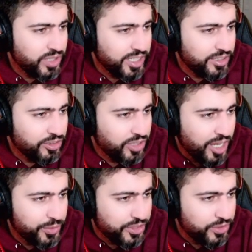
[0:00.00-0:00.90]
like, look
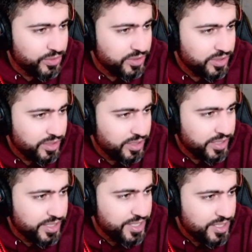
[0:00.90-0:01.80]
how cute it
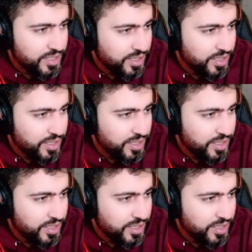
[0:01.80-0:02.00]
is,